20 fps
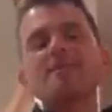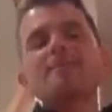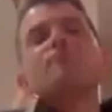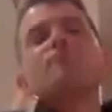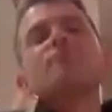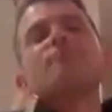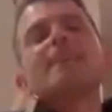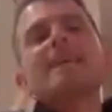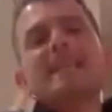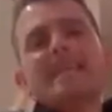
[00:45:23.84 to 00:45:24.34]

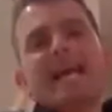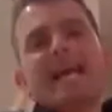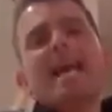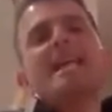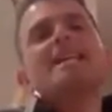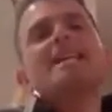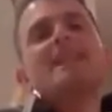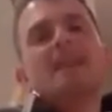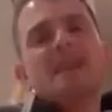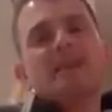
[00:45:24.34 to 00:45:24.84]

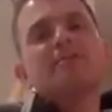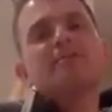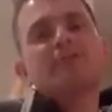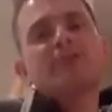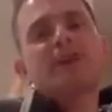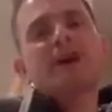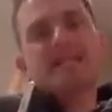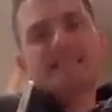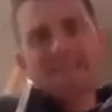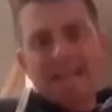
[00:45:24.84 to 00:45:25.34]
regaining of
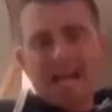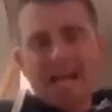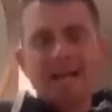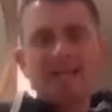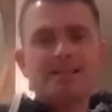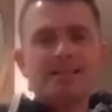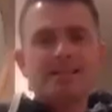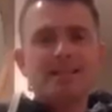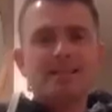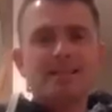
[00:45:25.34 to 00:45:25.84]

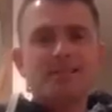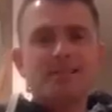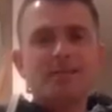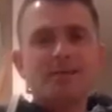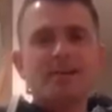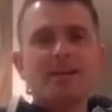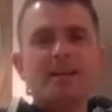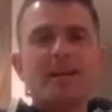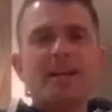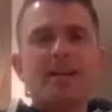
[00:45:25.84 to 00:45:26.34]
vitality through
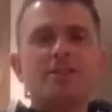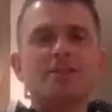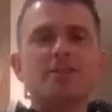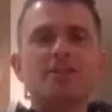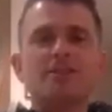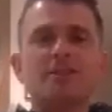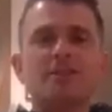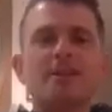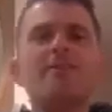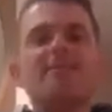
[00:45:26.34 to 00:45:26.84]

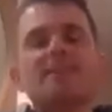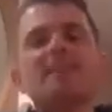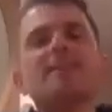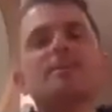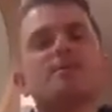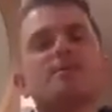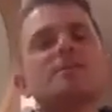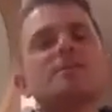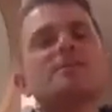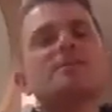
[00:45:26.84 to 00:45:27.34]
connection that I think
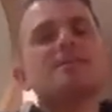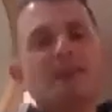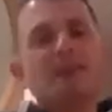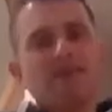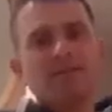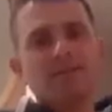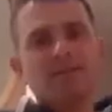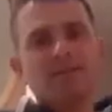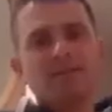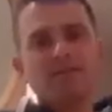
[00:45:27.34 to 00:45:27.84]
you
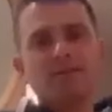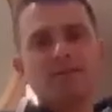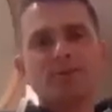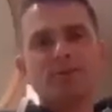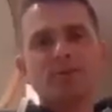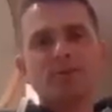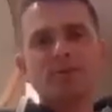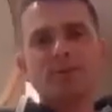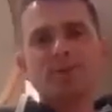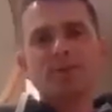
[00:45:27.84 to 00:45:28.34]
discover
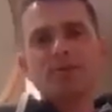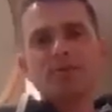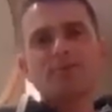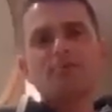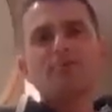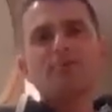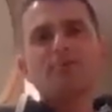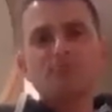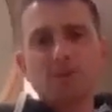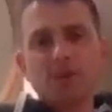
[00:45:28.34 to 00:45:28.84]
through
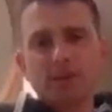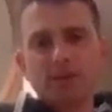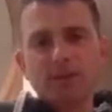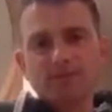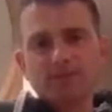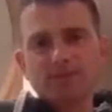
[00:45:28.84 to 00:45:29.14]
the book.